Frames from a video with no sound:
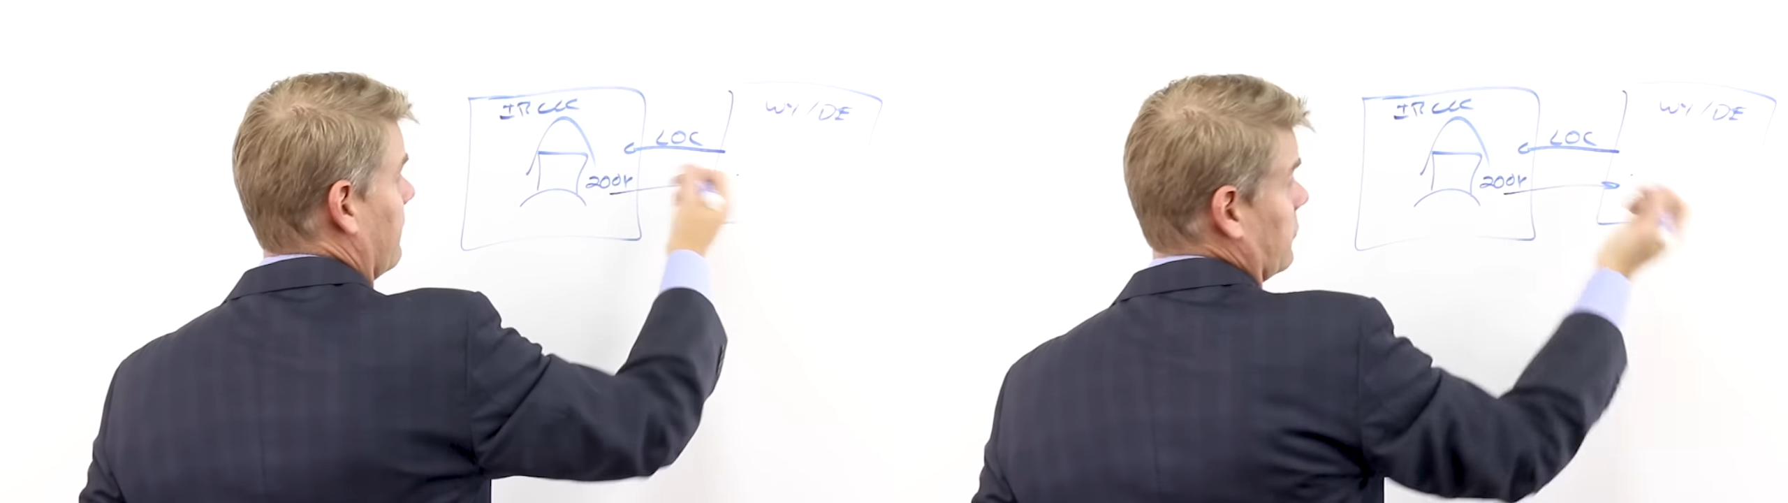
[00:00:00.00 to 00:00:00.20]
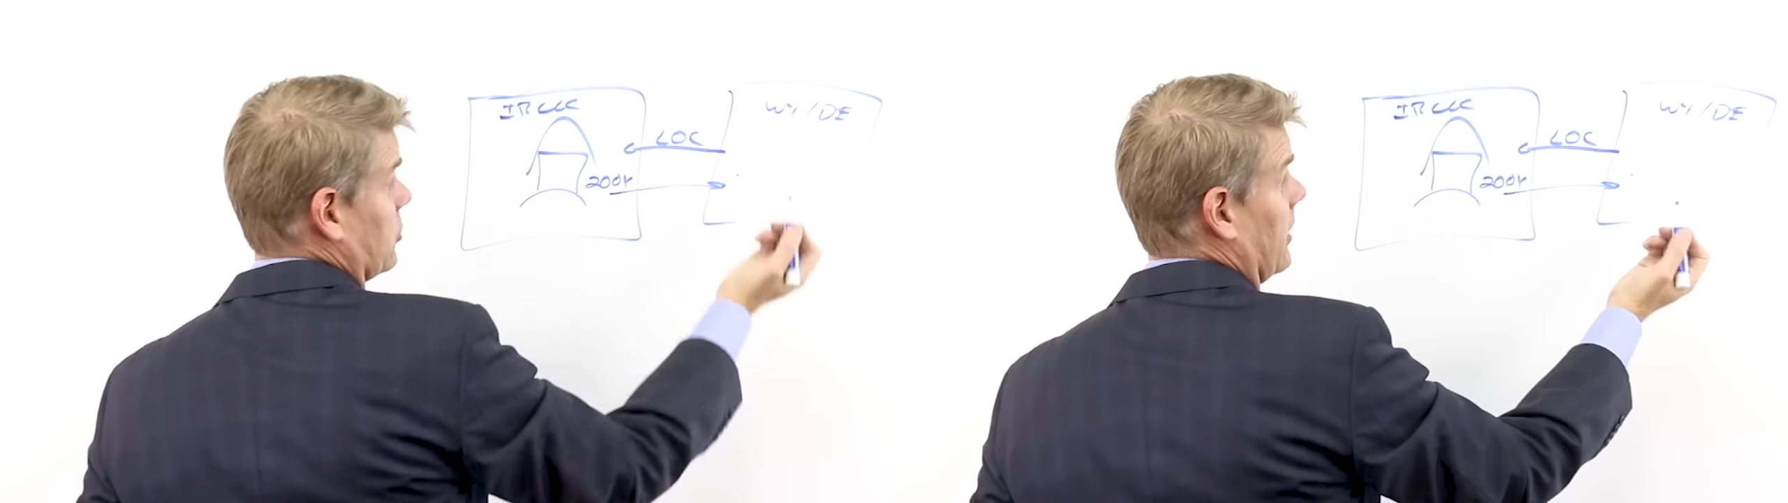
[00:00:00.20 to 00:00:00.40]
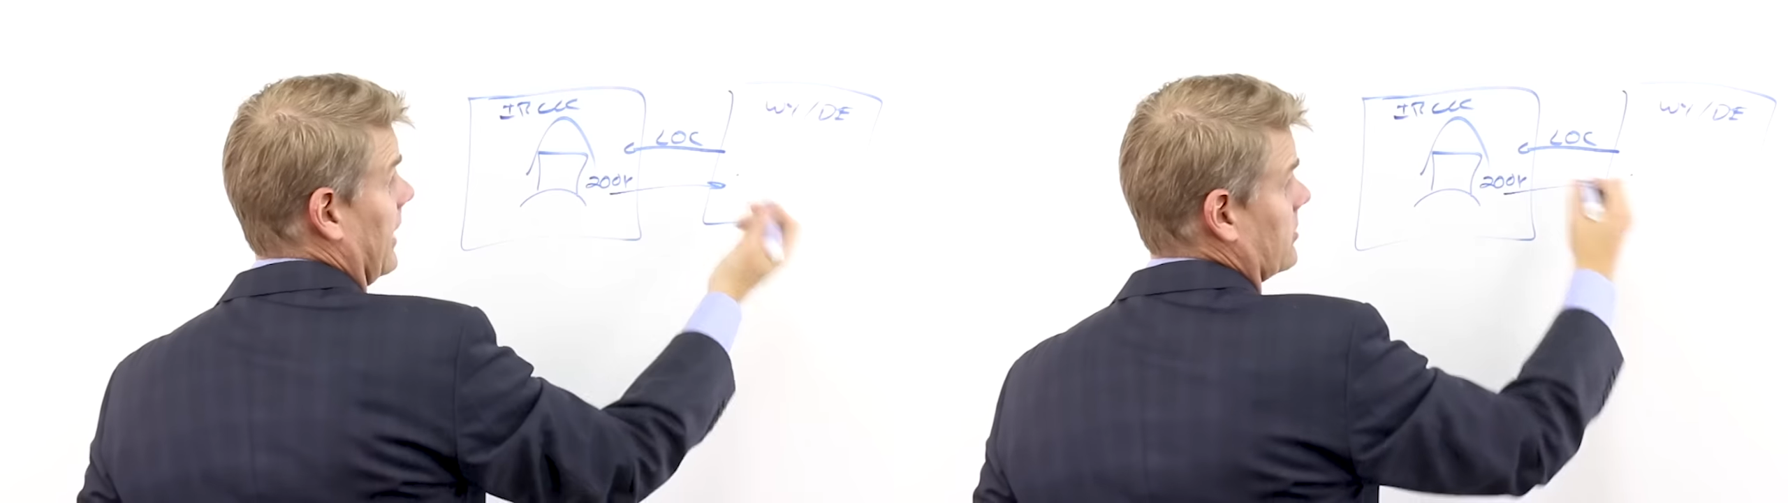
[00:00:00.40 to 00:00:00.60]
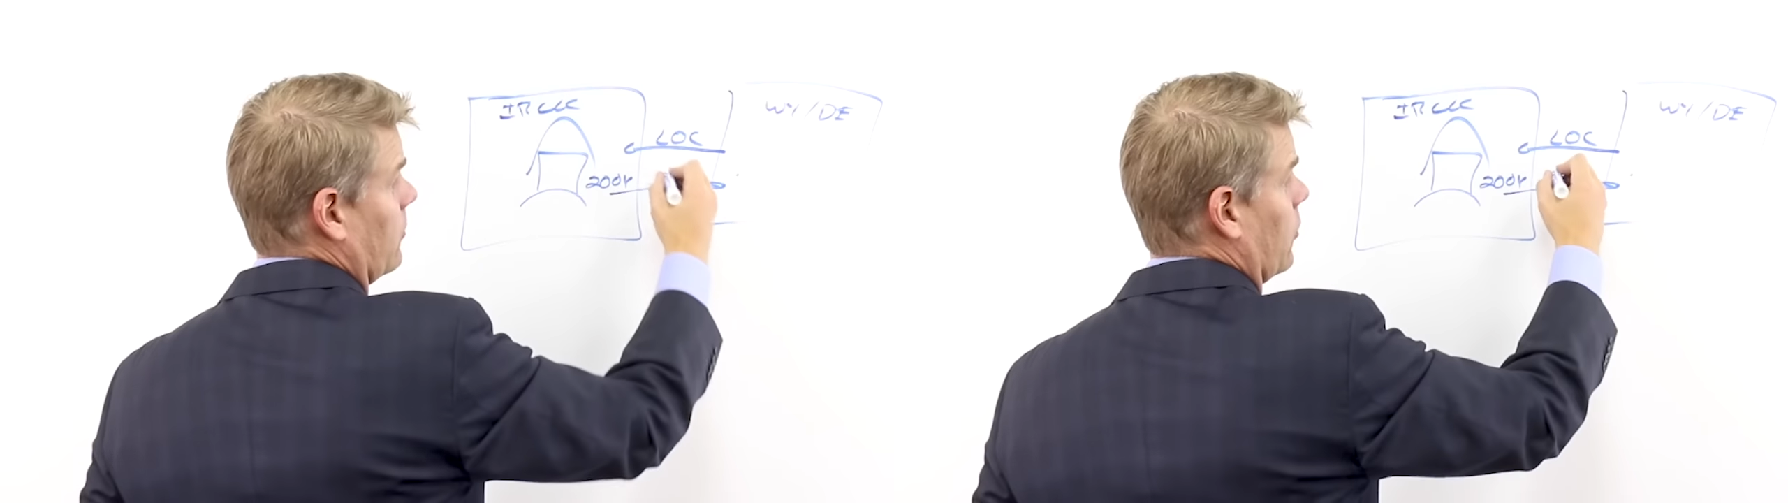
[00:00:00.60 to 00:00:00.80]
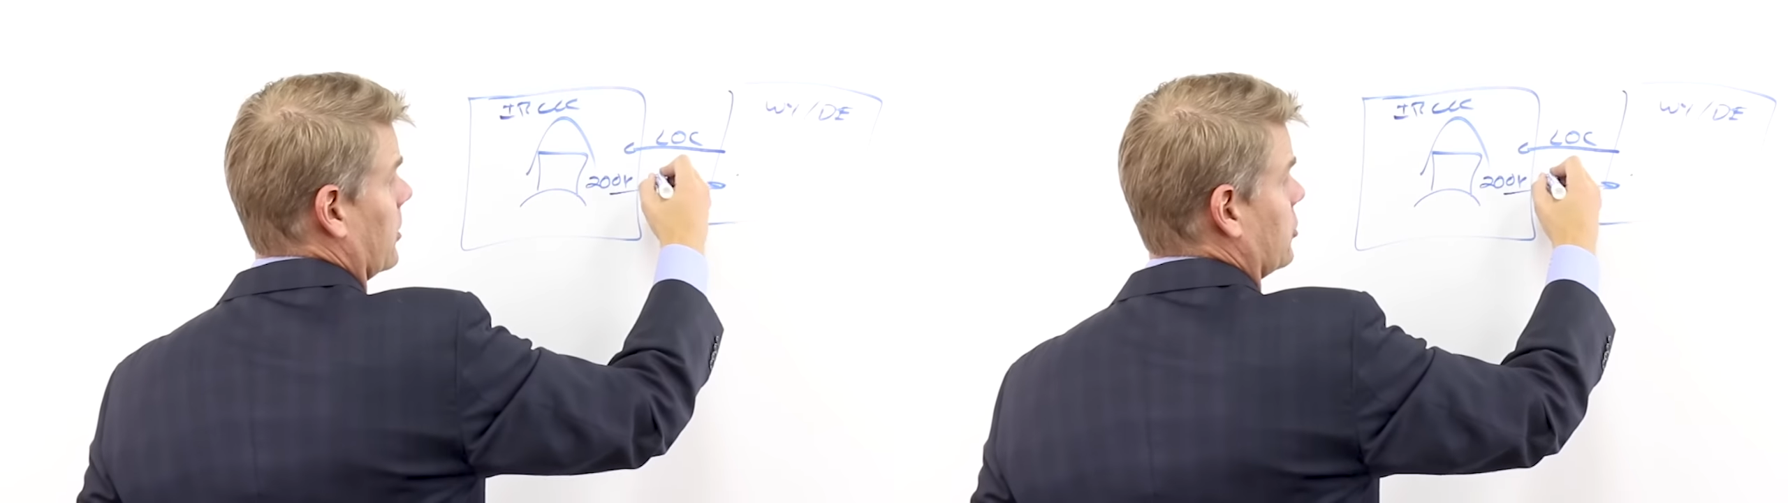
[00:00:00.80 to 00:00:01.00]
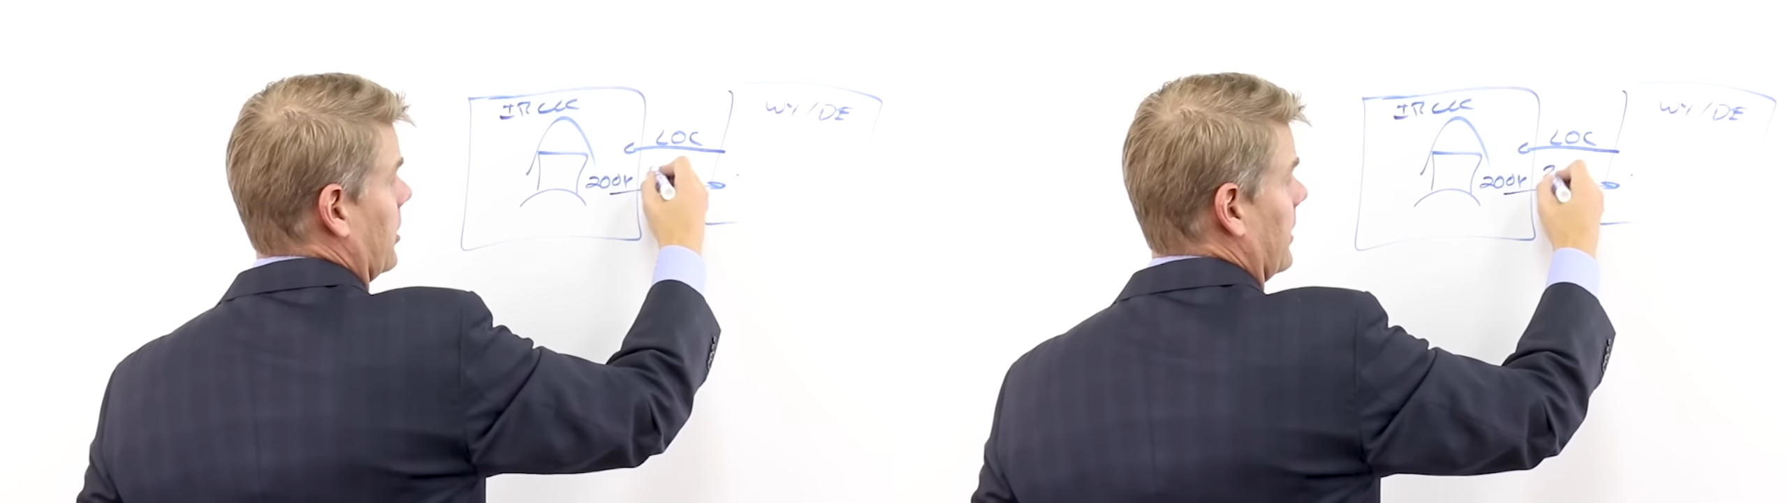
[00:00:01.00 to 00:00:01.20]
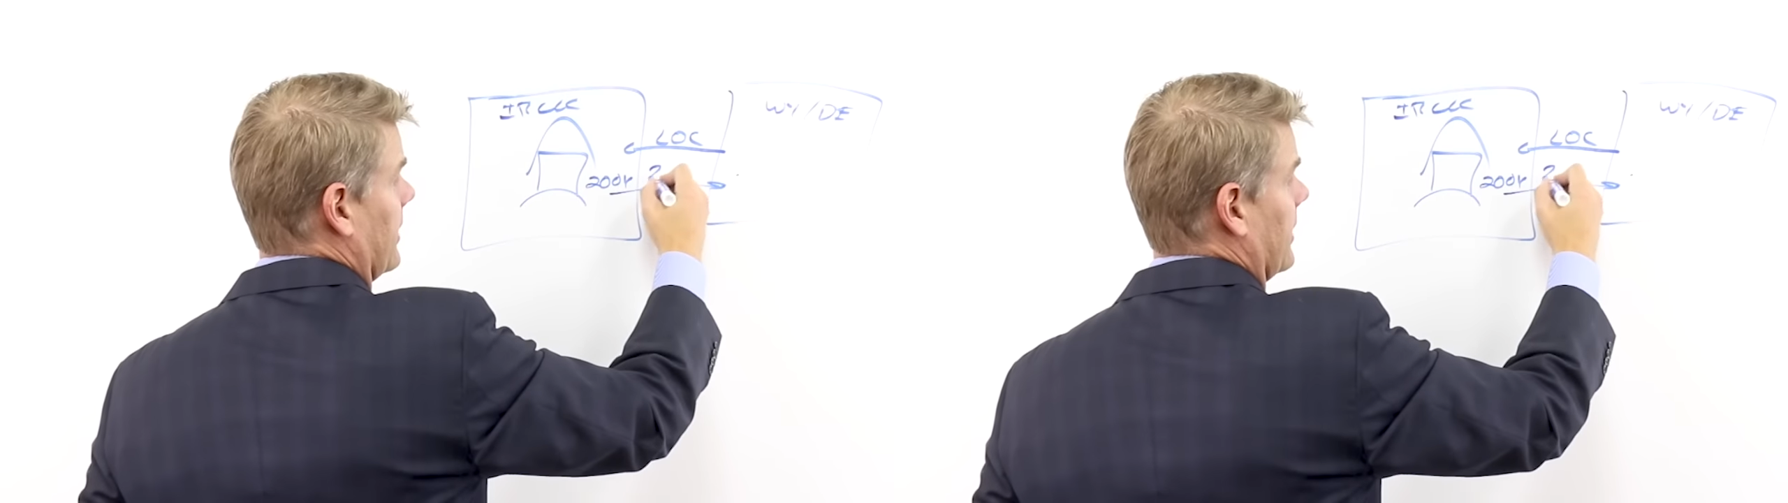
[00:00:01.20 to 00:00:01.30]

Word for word: if it already has a mortgage on